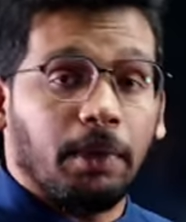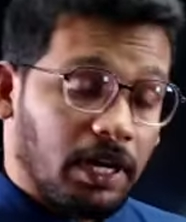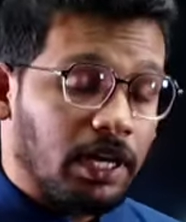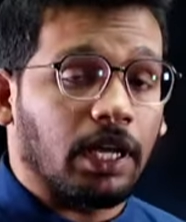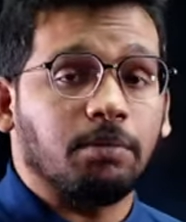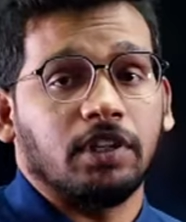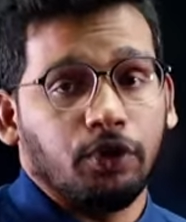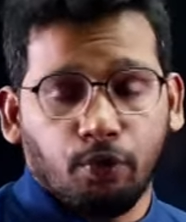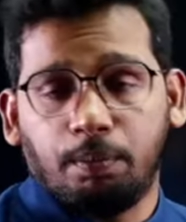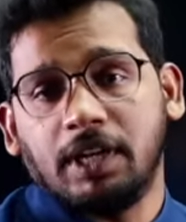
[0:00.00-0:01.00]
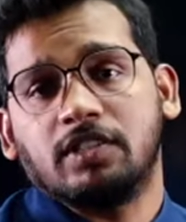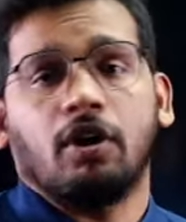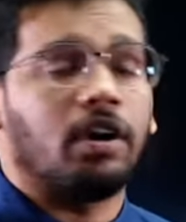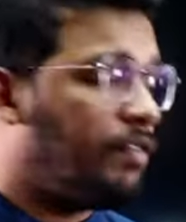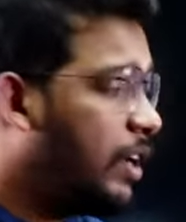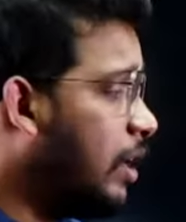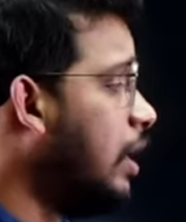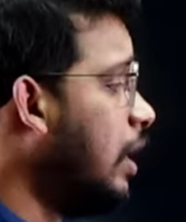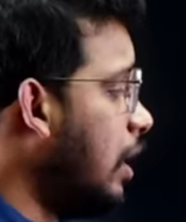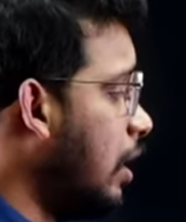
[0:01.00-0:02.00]
Many times in UPSC or even
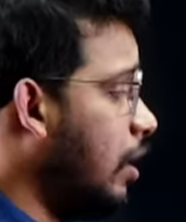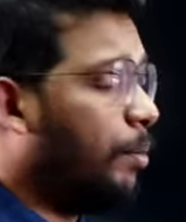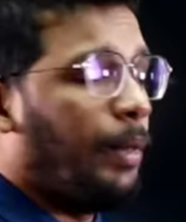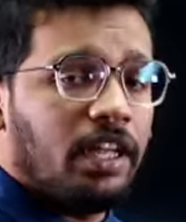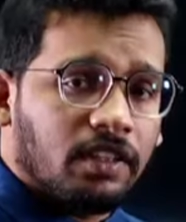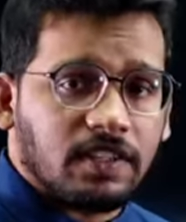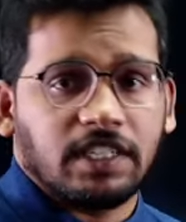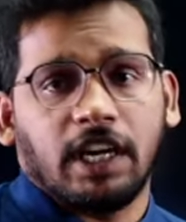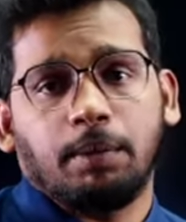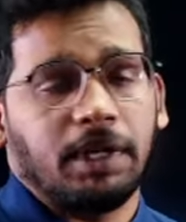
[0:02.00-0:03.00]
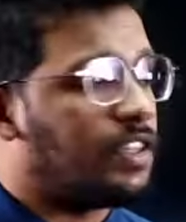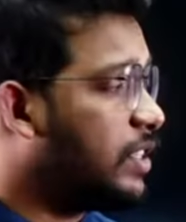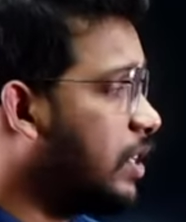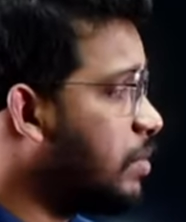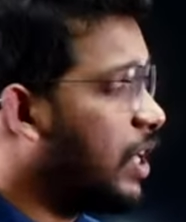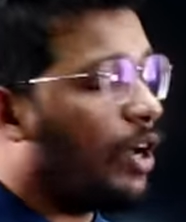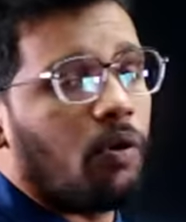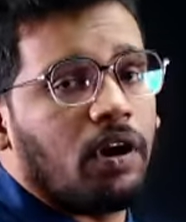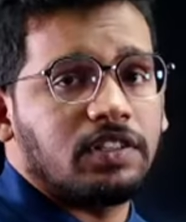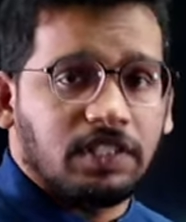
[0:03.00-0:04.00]
many other state PSC exams, they have
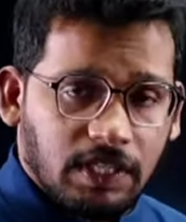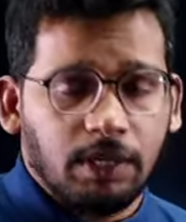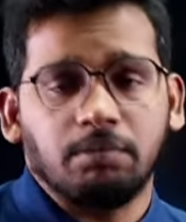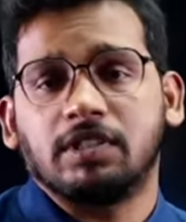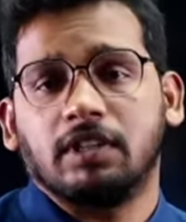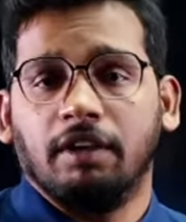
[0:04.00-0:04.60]
asked themes.